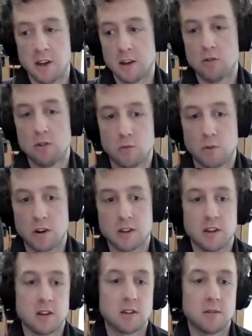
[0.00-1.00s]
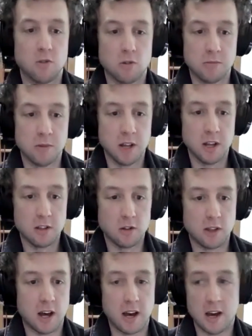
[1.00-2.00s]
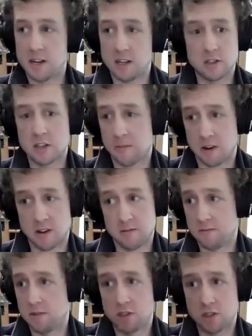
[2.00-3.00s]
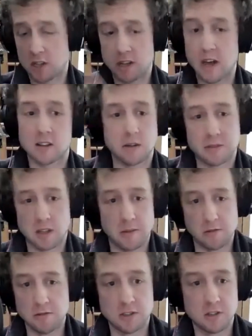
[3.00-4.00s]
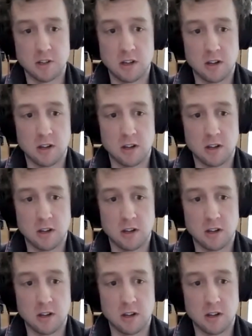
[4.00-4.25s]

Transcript: go to work, come home, do that, and in the summer they just get kicked up to the mountains,